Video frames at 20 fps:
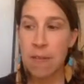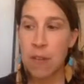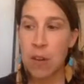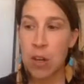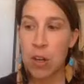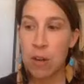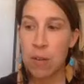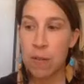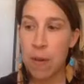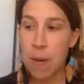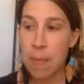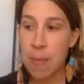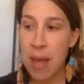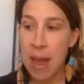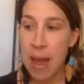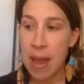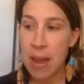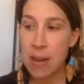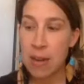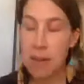
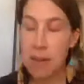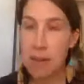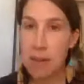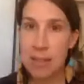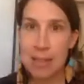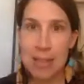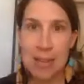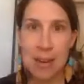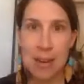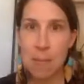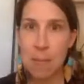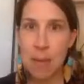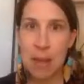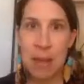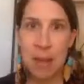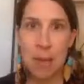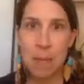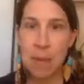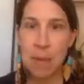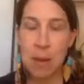suffer from that
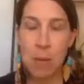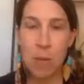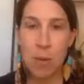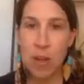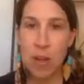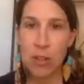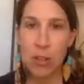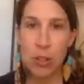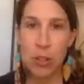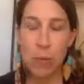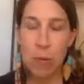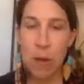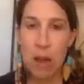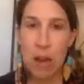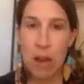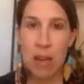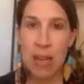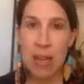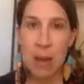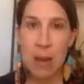didn't make me want to
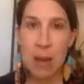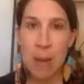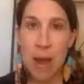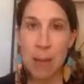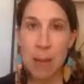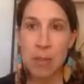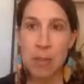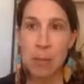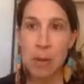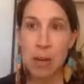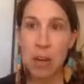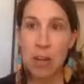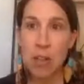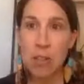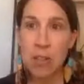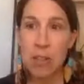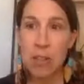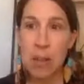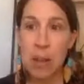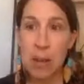run and get pap
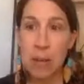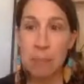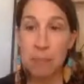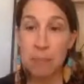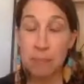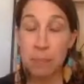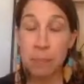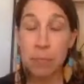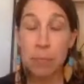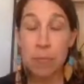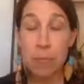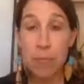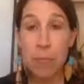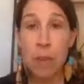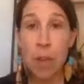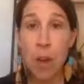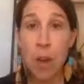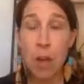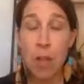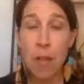smears.
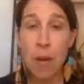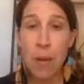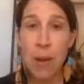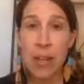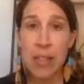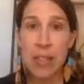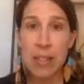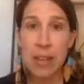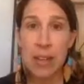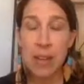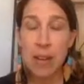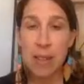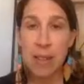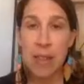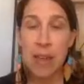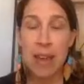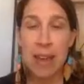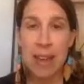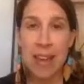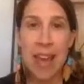Although I did
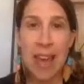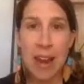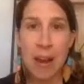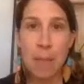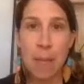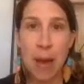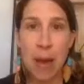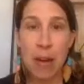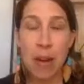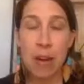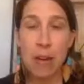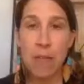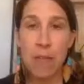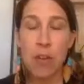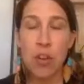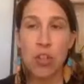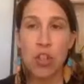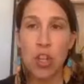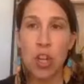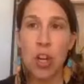think again about it
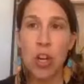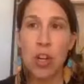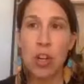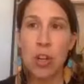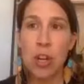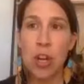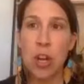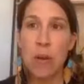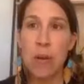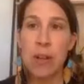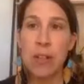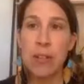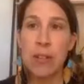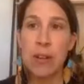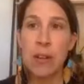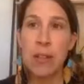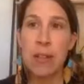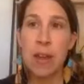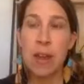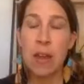for sure. I
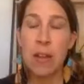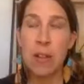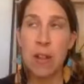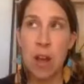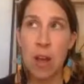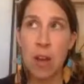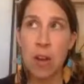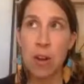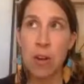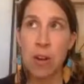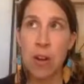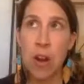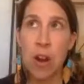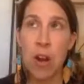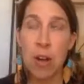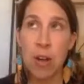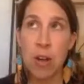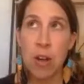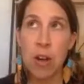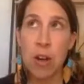did think longer and
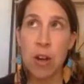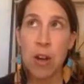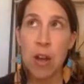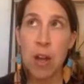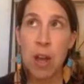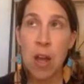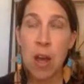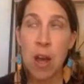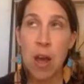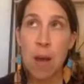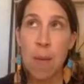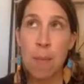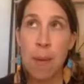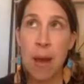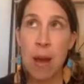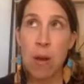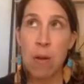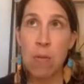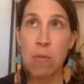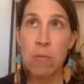harder
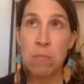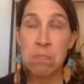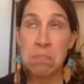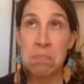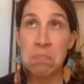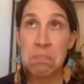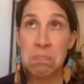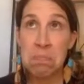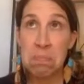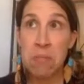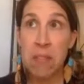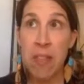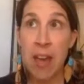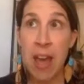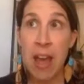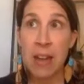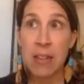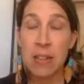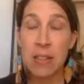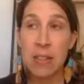about
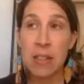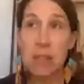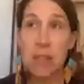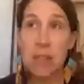that,